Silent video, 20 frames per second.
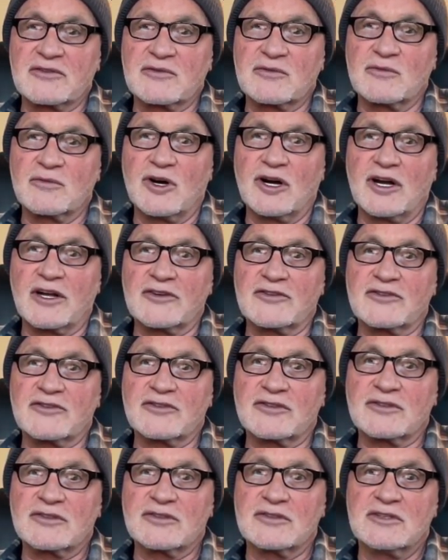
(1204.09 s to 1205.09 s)
watch.
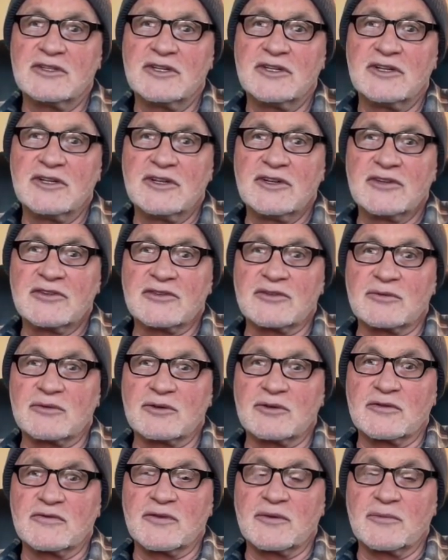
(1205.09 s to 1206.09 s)
So we're
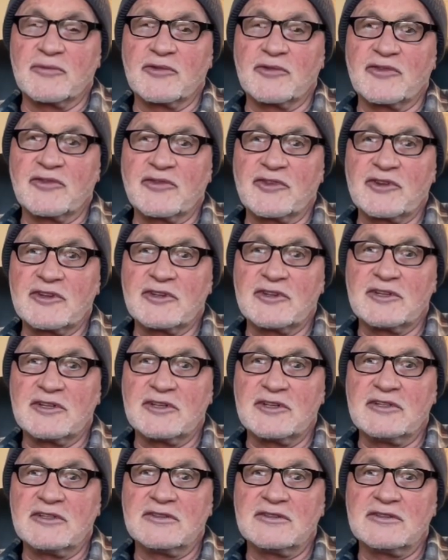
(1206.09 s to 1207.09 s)
going from C